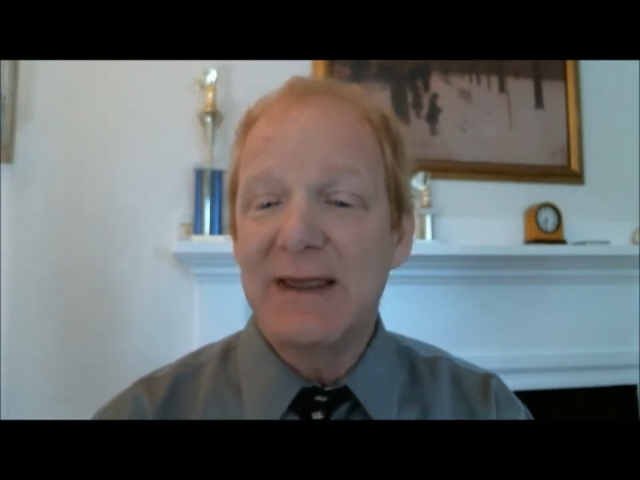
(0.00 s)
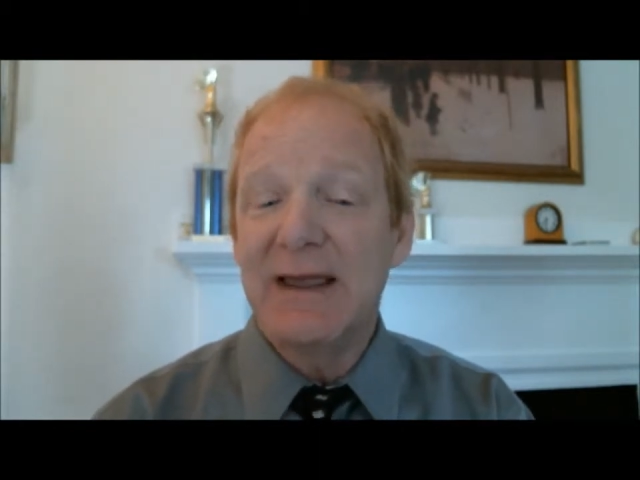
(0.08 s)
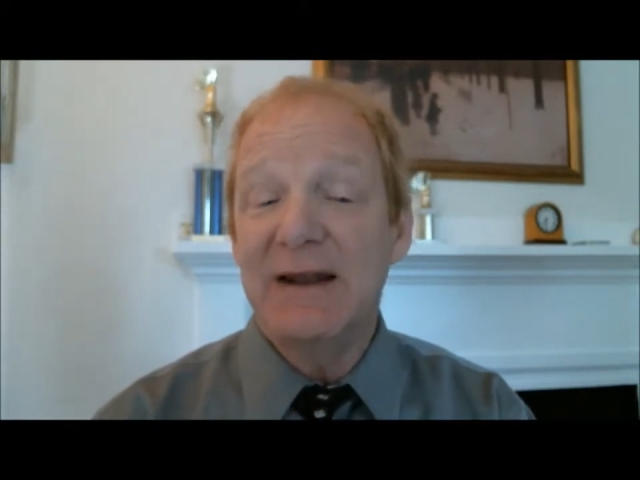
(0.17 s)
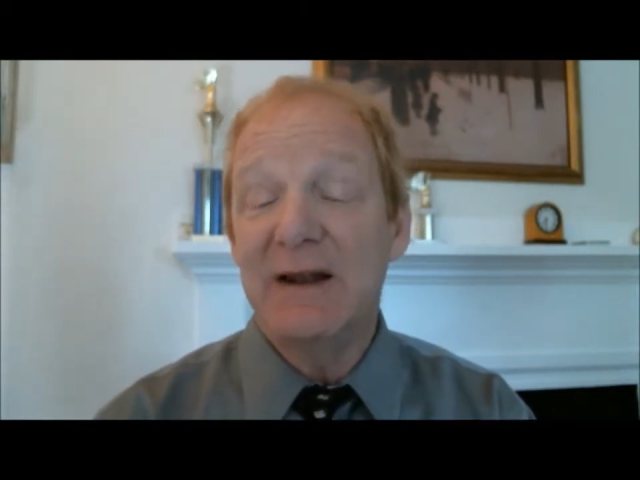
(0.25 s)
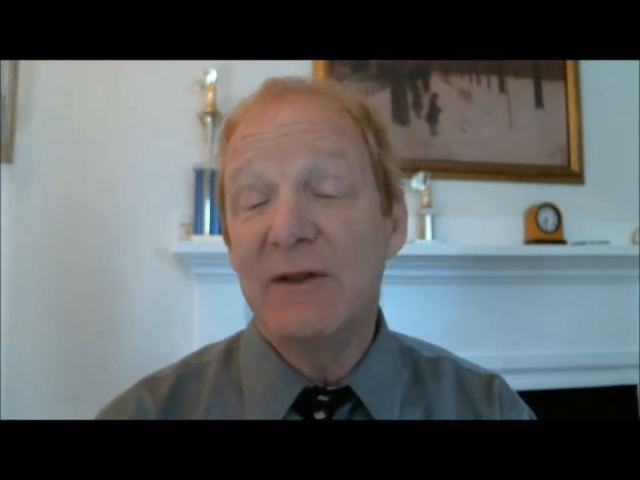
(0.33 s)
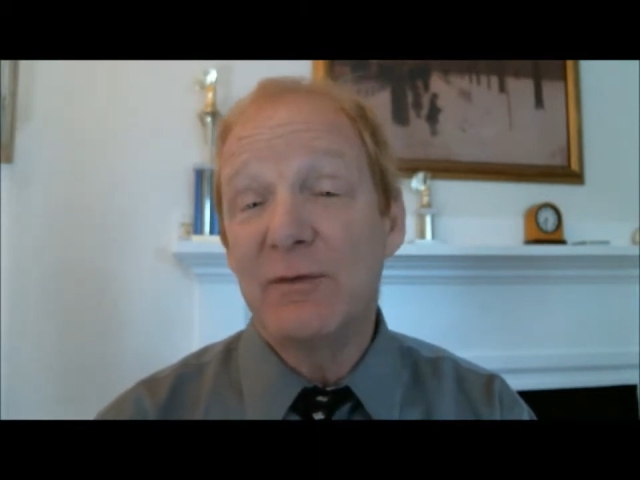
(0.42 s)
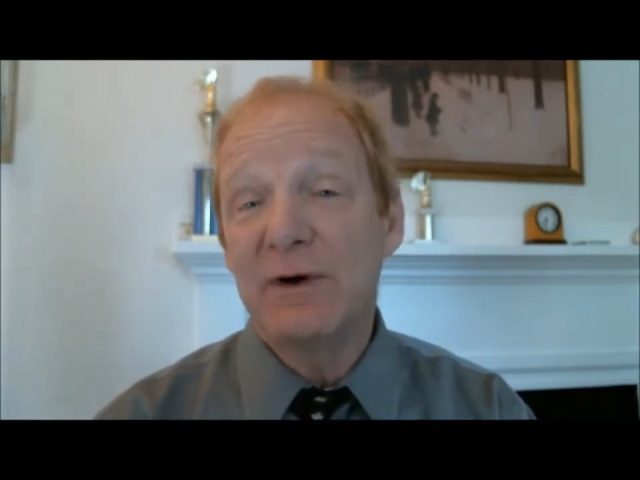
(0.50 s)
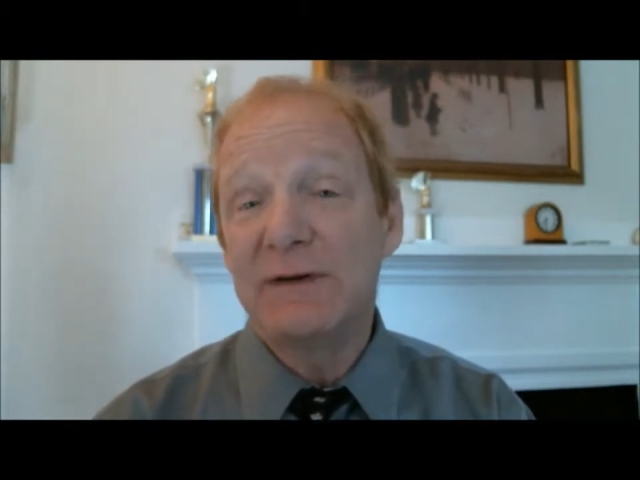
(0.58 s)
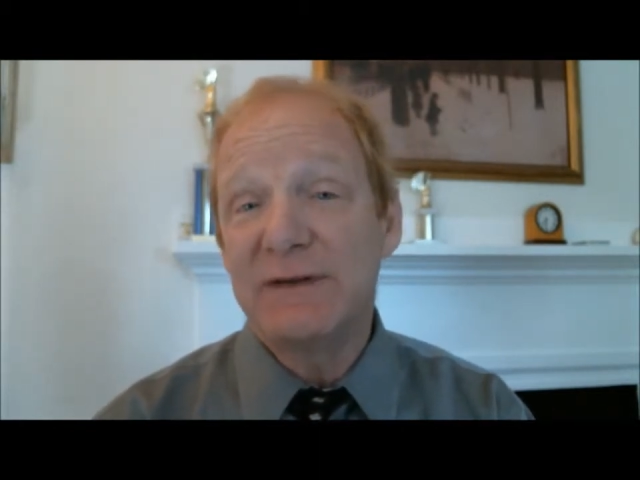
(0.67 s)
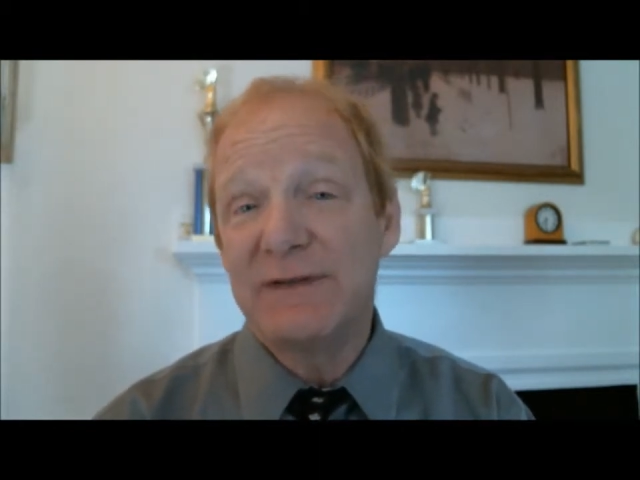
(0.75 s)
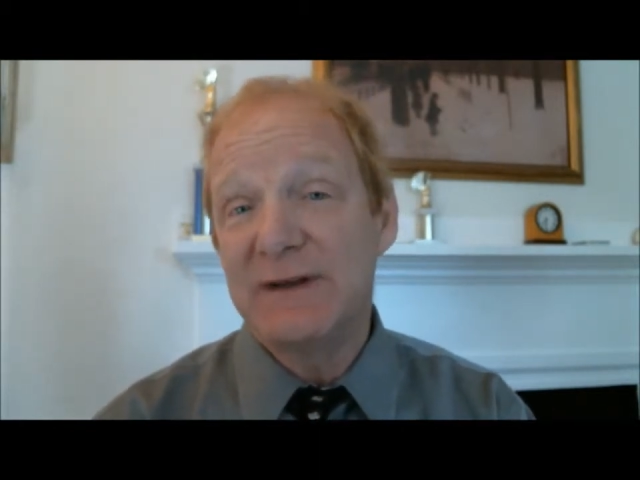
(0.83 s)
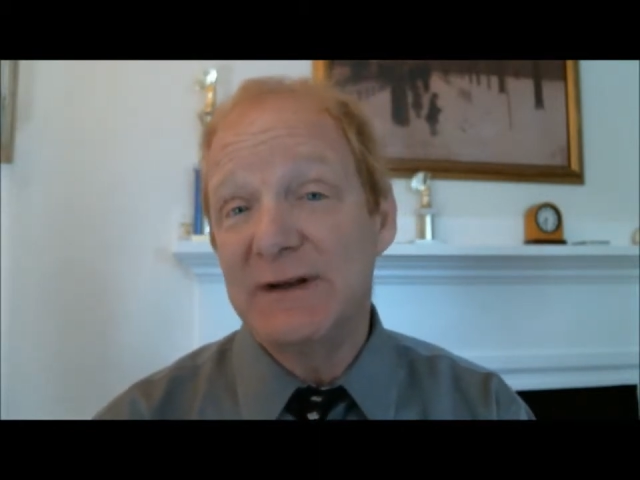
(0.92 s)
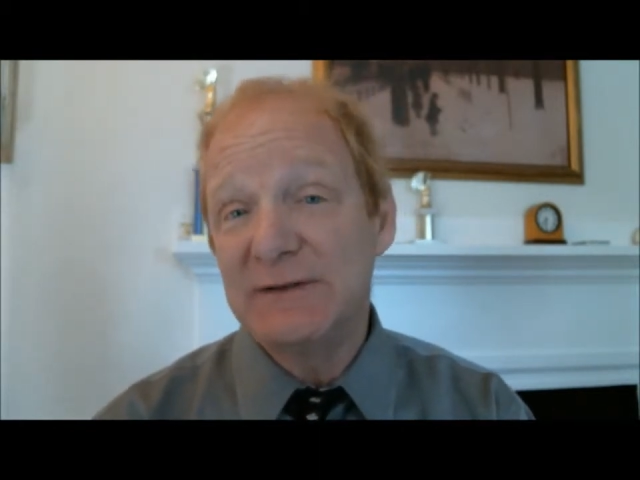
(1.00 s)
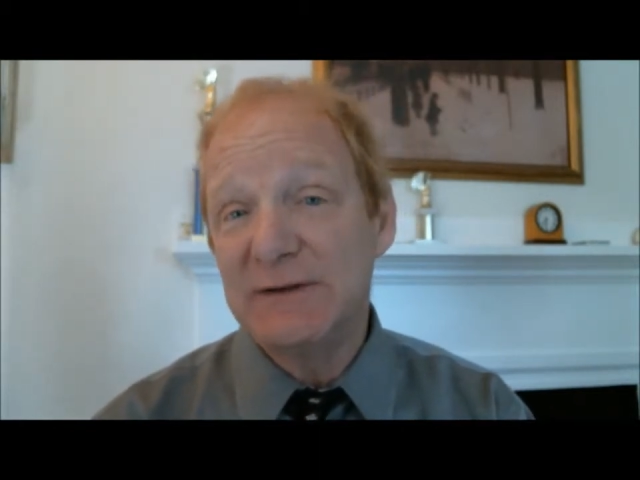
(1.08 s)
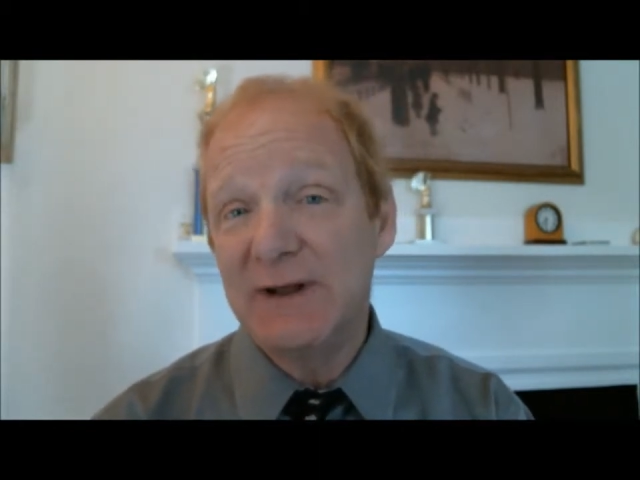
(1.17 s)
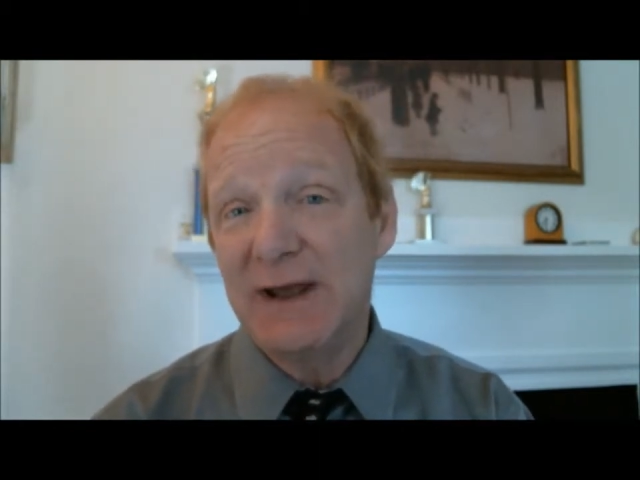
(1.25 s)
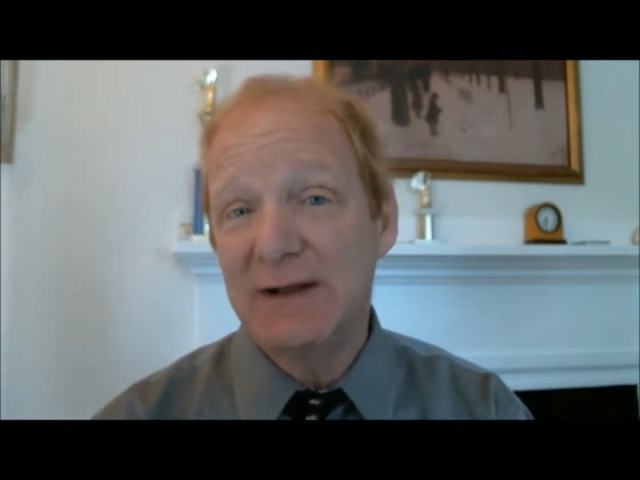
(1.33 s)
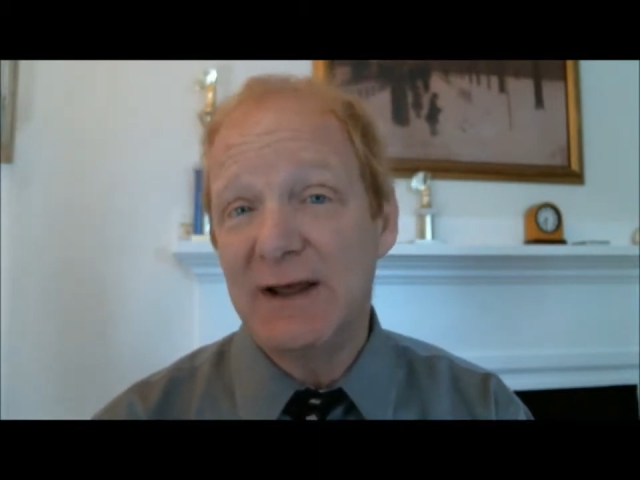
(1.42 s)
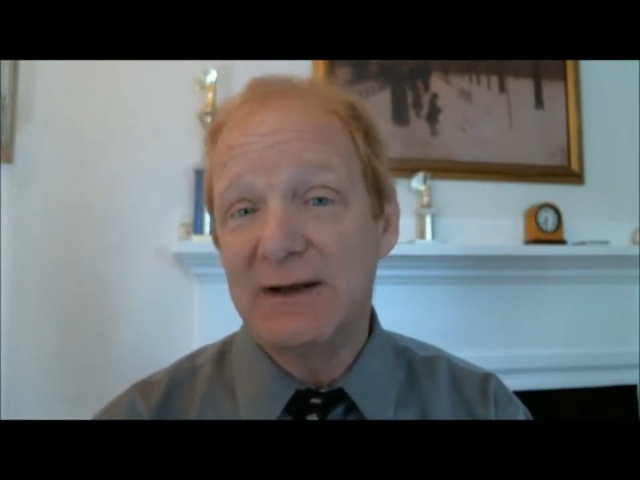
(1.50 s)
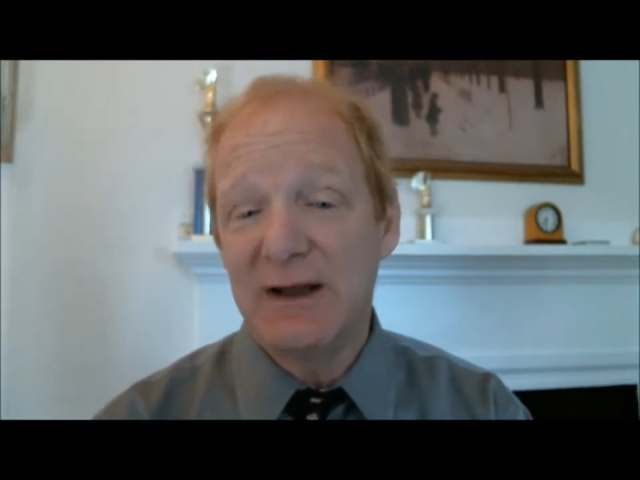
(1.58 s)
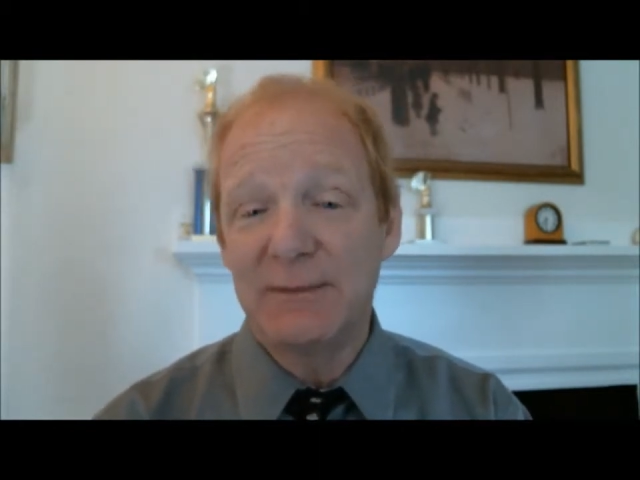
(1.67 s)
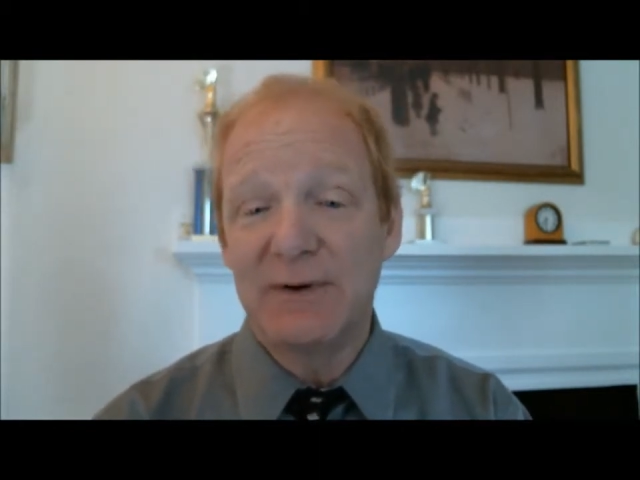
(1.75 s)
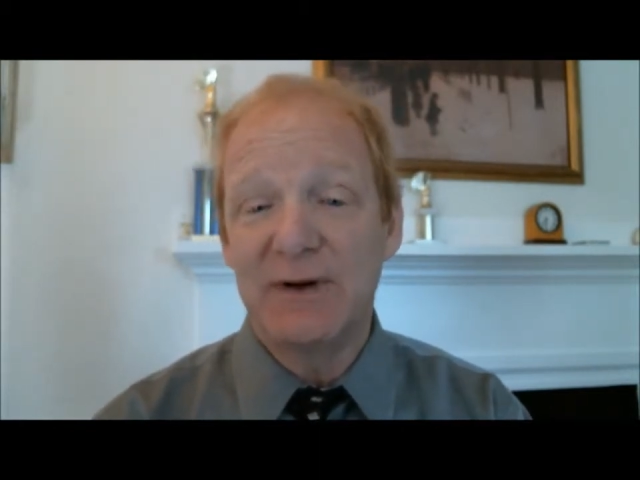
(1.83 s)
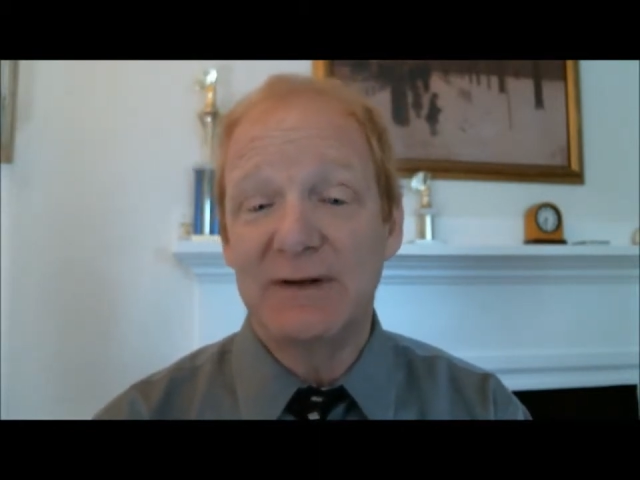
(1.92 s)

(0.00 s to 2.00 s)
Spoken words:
In other words, if the initial headline number